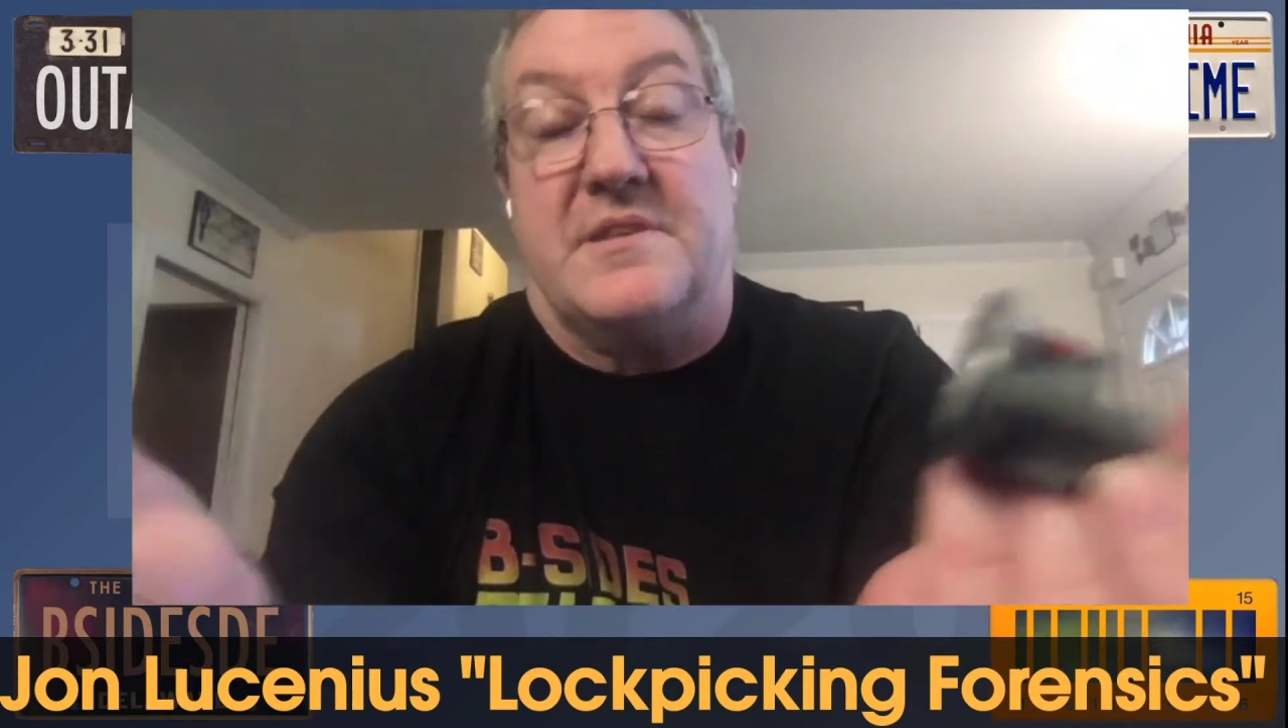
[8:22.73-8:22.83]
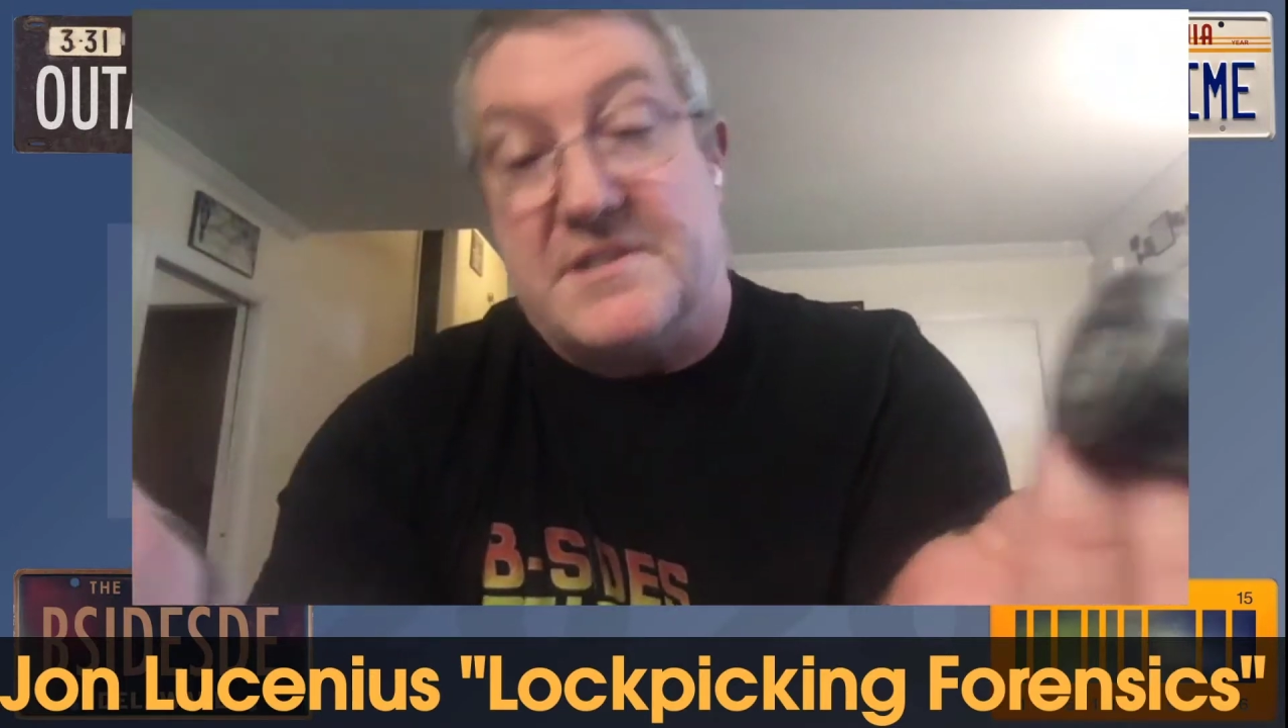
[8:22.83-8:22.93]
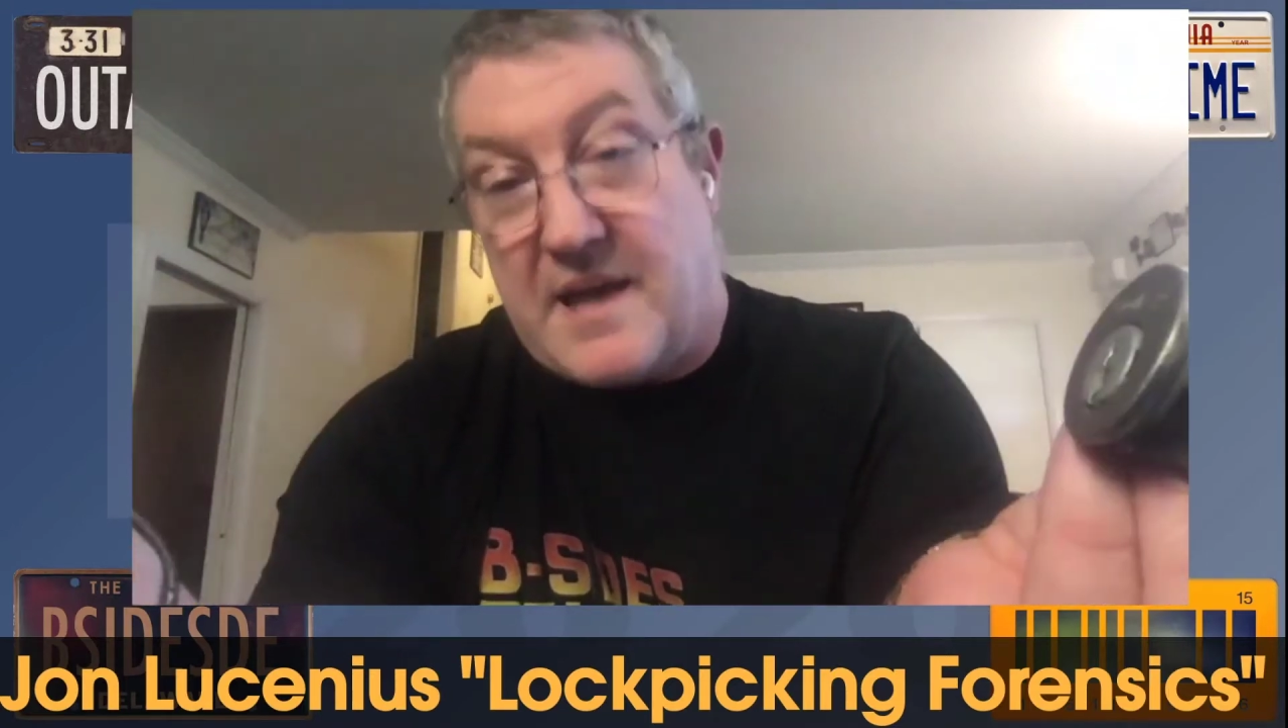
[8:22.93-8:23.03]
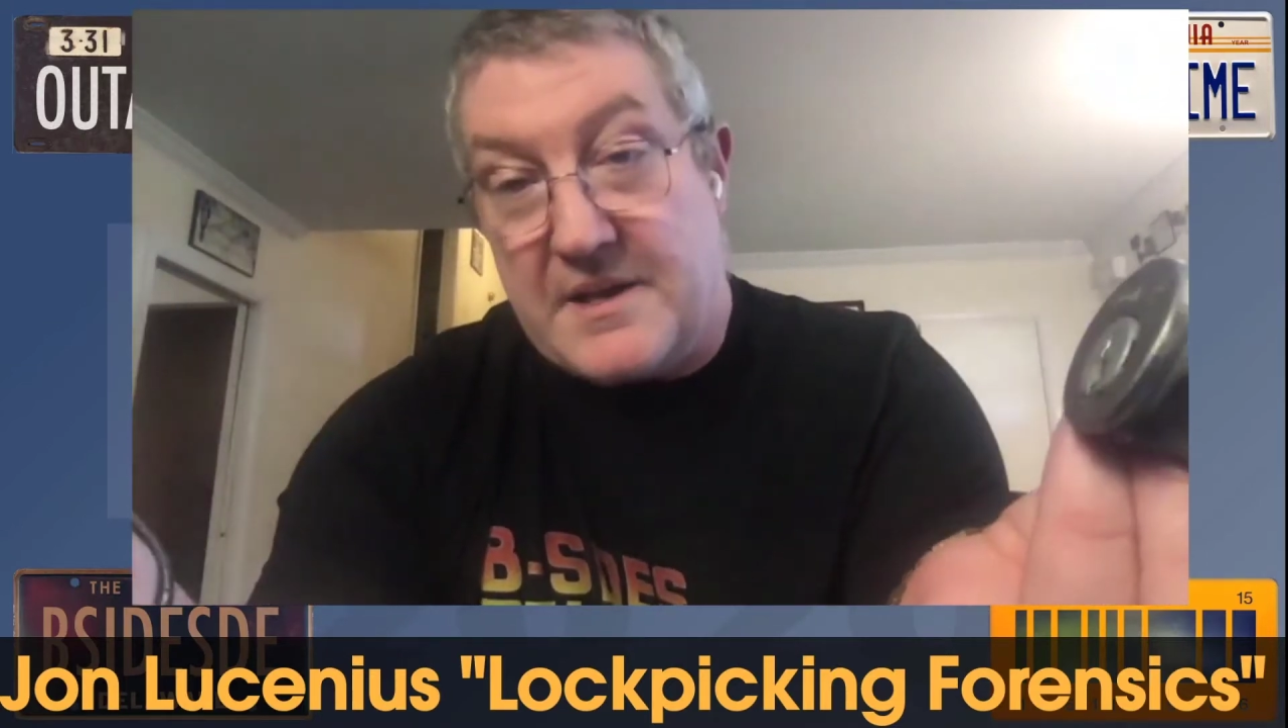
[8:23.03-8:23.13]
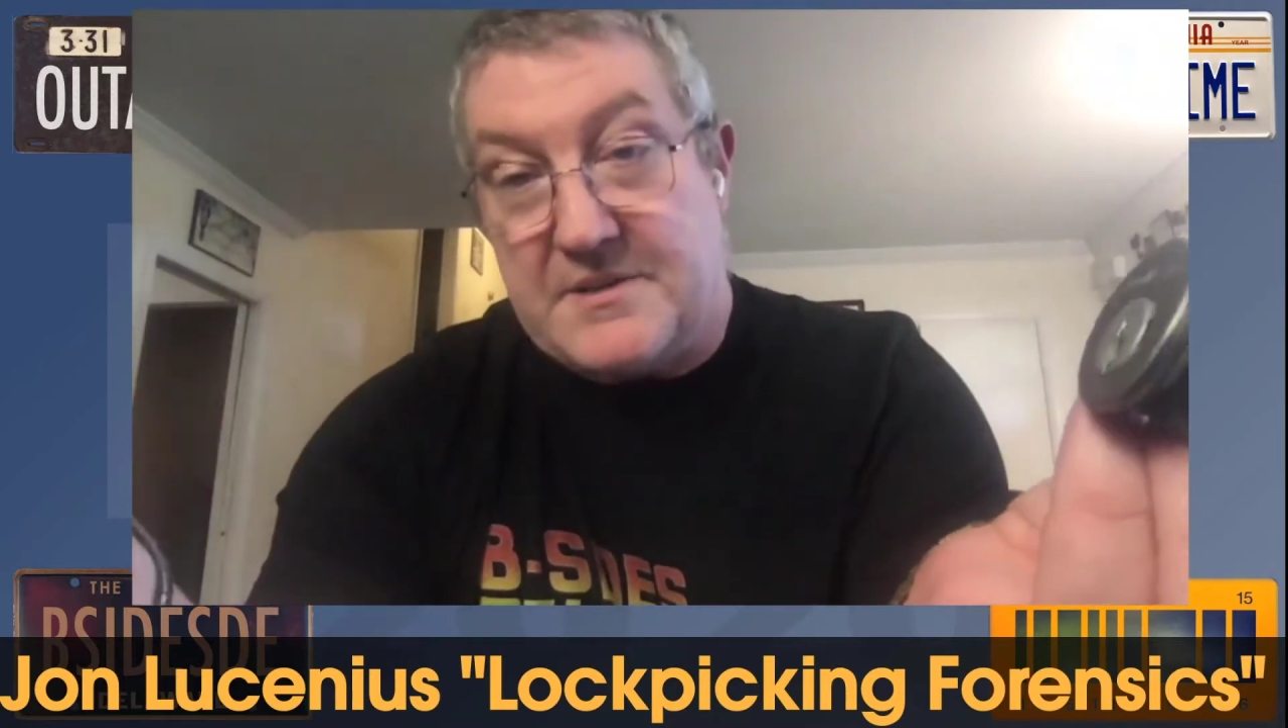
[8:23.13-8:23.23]
the
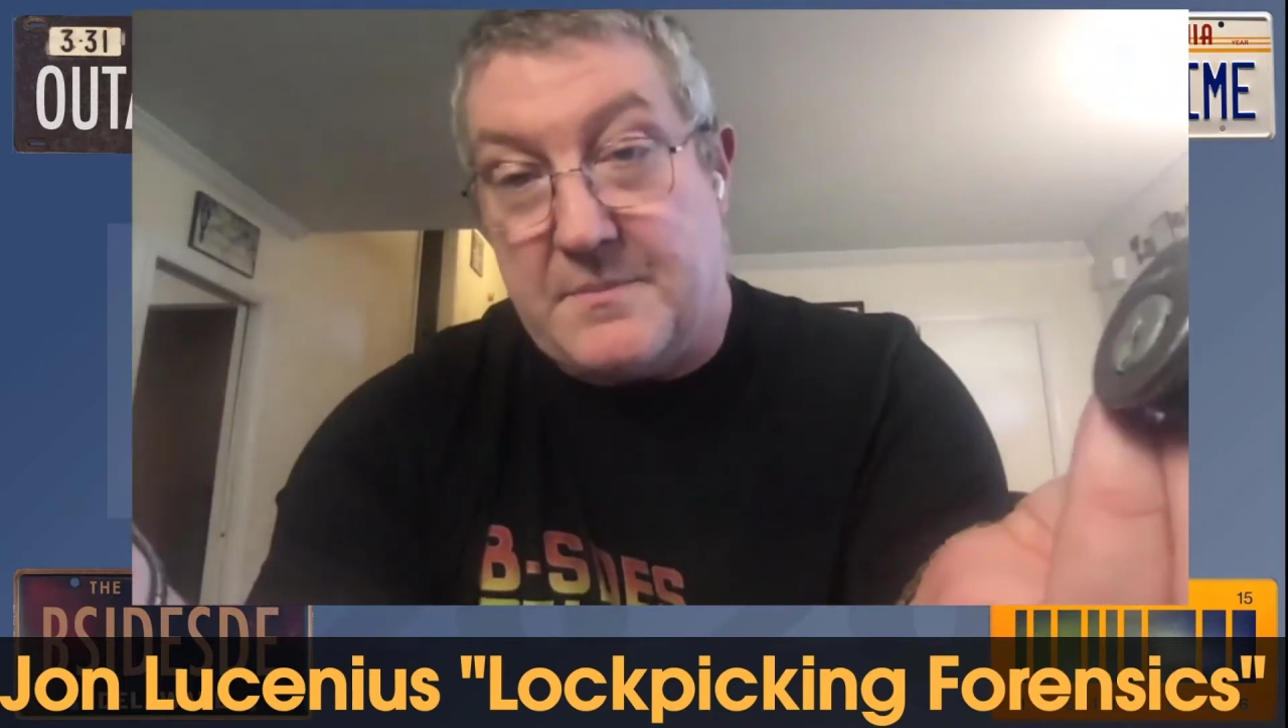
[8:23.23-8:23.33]
sides